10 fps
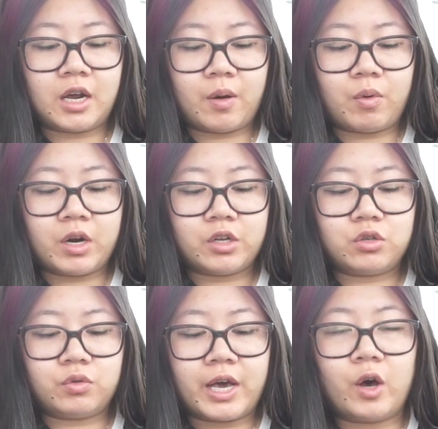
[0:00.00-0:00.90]
I wanted
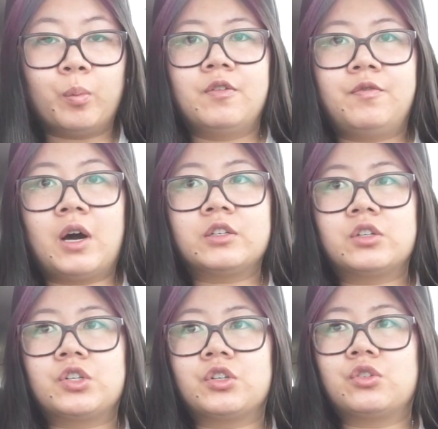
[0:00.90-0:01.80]
to help
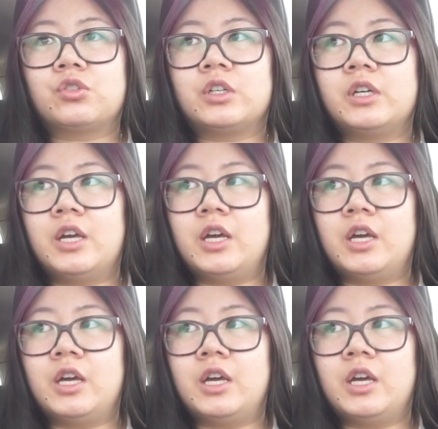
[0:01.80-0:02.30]
foster children